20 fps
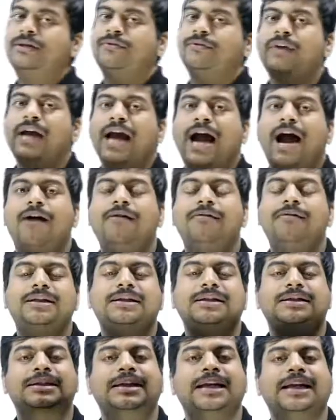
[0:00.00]
if you have the
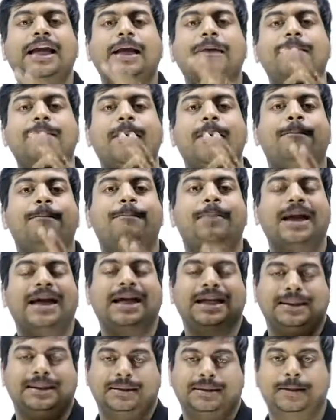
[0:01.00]
same
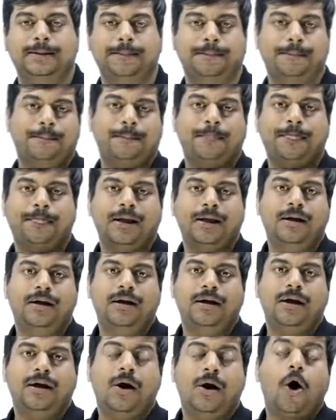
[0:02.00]
base
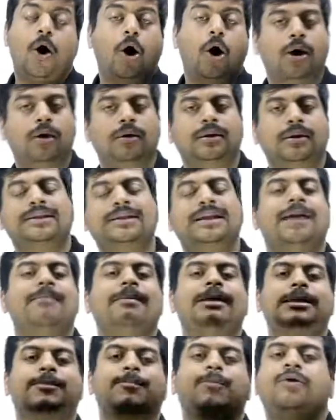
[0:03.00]
or the
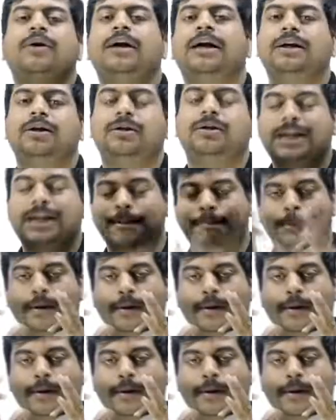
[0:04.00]
same exponent, same